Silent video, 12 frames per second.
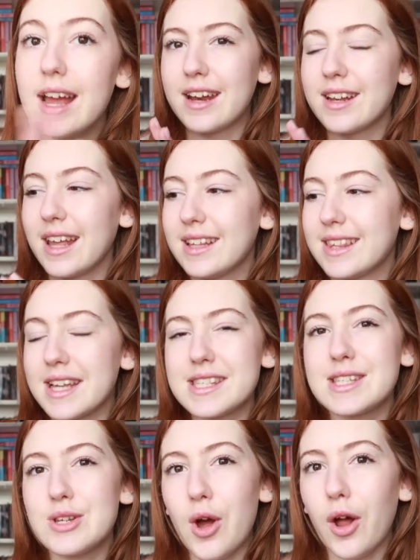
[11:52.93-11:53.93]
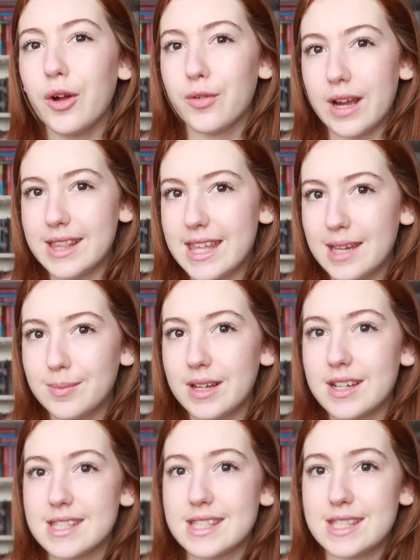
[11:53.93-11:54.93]
And like, that's not a great thing,
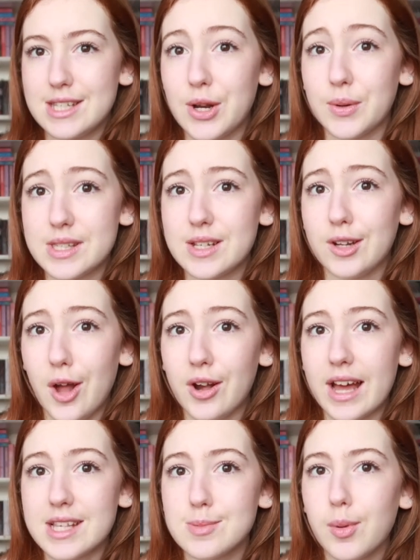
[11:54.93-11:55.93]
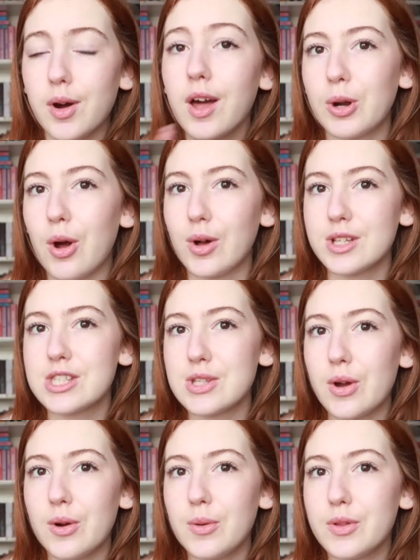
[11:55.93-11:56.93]
because, you know, it's a long ass book. But
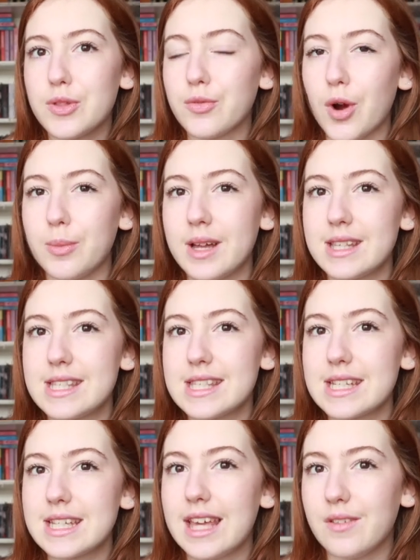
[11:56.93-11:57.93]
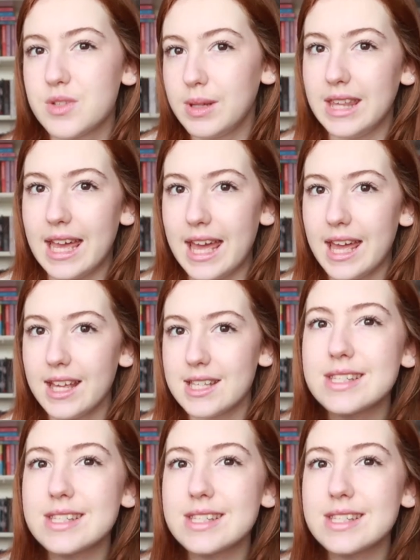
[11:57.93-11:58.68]
also, the romance gives me the ick.